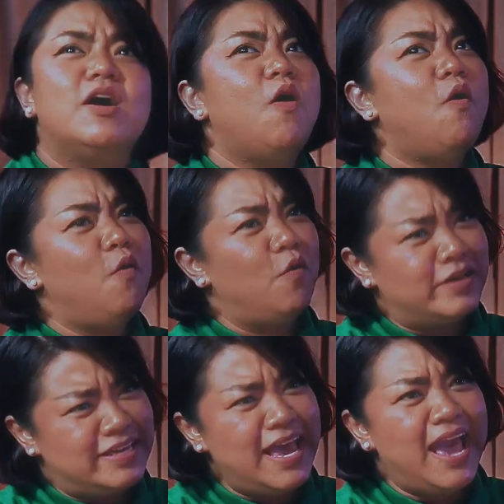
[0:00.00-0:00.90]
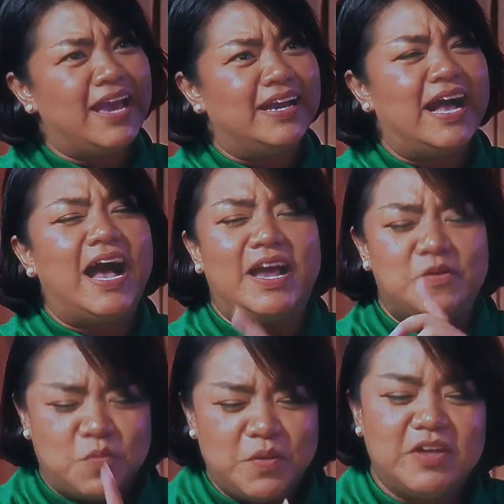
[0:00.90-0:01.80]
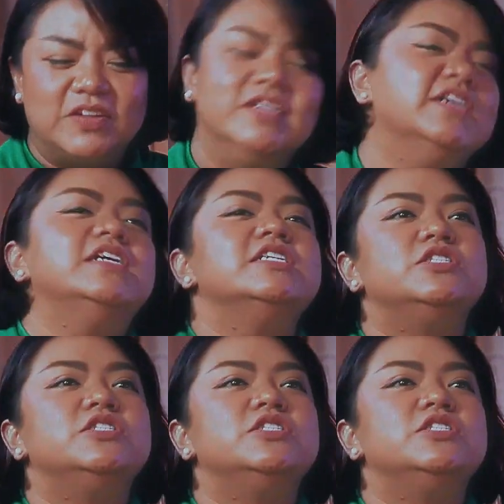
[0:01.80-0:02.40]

She said, okay, I will.